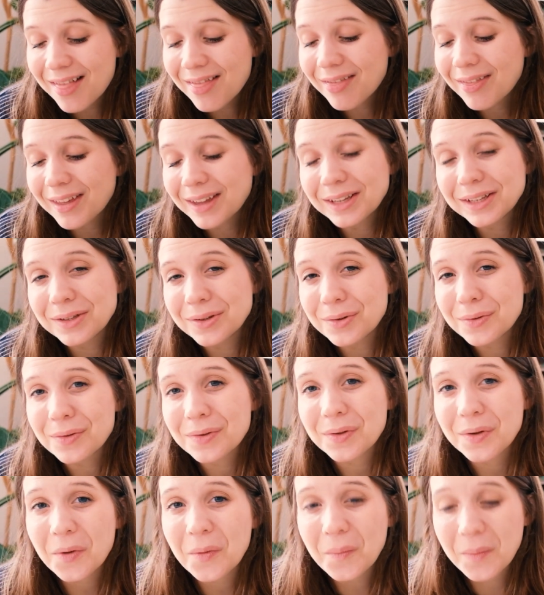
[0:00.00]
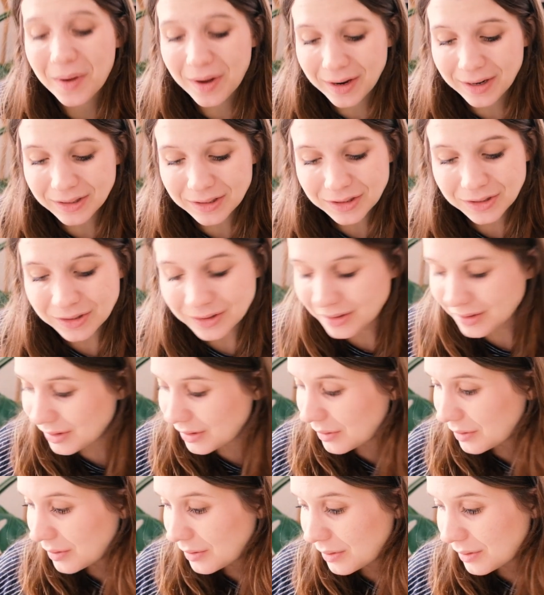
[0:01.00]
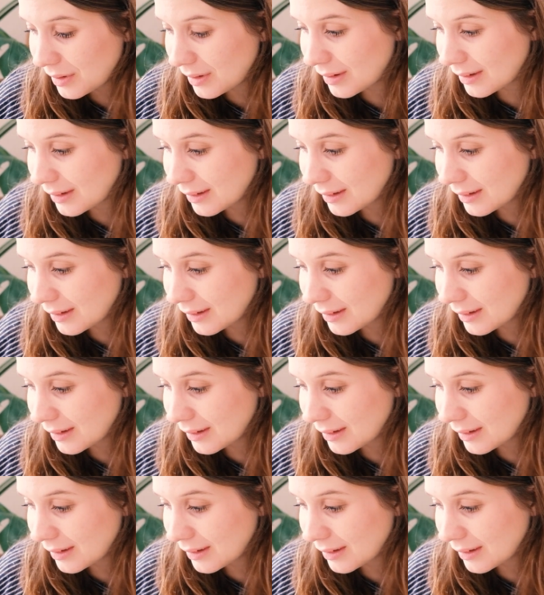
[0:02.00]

Thank you so much. You,